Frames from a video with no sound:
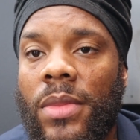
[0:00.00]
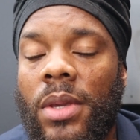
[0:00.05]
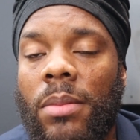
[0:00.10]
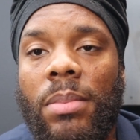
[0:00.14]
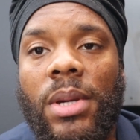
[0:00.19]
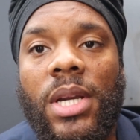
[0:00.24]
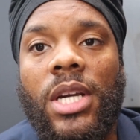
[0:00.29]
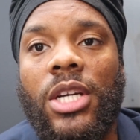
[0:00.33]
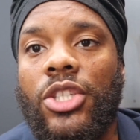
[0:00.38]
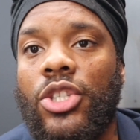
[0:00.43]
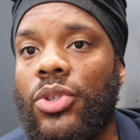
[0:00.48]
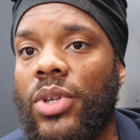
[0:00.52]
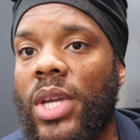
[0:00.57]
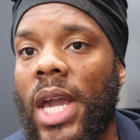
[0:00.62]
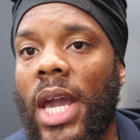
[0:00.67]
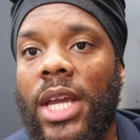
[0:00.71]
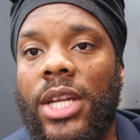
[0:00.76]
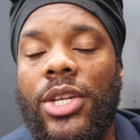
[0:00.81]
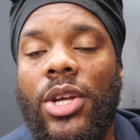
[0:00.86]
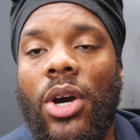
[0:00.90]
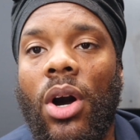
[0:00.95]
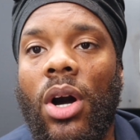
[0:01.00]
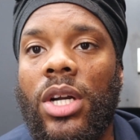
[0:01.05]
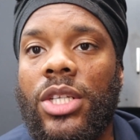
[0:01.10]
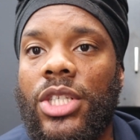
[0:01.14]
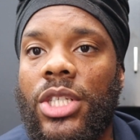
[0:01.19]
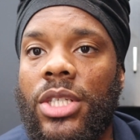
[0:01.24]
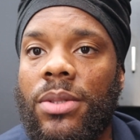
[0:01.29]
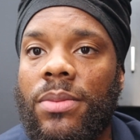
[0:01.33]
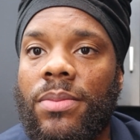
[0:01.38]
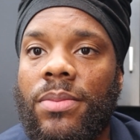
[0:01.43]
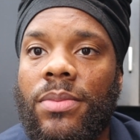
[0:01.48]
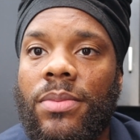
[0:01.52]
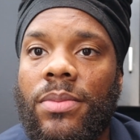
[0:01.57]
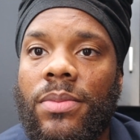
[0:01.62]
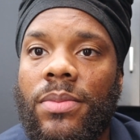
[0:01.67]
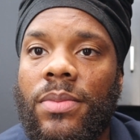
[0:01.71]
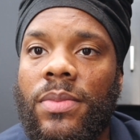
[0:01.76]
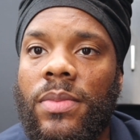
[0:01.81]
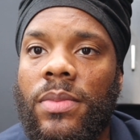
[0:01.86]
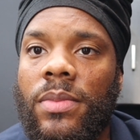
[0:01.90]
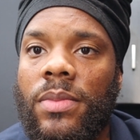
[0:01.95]
Because you can't dodge it.
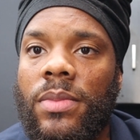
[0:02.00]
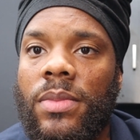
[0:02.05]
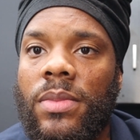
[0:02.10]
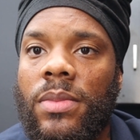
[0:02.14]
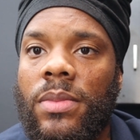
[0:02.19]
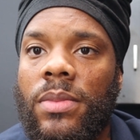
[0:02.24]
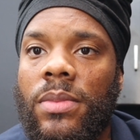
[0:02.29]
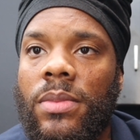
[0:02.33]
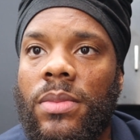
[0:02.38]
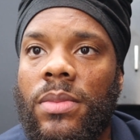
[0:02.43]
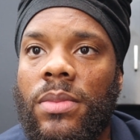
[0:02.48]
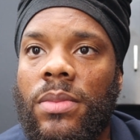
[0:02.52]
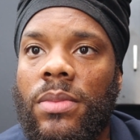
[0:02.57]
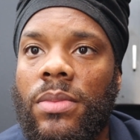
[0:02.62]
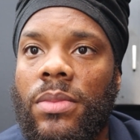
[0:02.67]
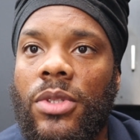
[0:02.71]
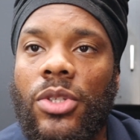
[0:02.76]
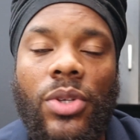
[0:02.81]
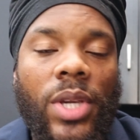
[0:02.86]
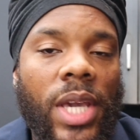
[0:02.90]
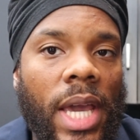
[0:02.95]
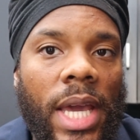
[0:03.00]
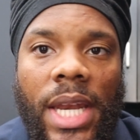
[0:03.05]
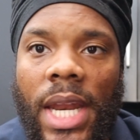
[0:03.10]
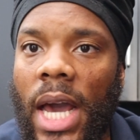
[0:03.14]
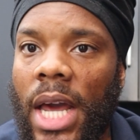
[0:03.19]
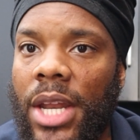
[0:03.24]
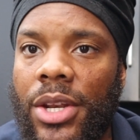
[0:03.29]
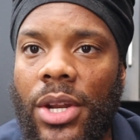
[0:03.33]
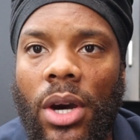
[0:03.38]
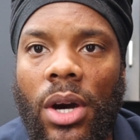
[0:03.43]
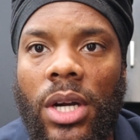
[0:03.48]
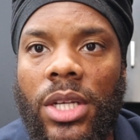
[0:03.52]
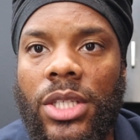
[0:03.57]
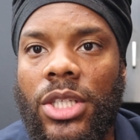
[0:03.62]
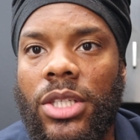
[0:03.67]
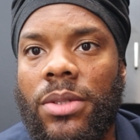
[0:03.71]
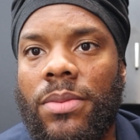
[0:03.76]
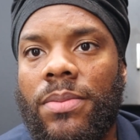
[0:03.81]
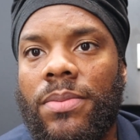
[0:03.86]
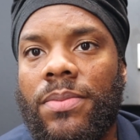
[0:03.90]
You cannot dodge it.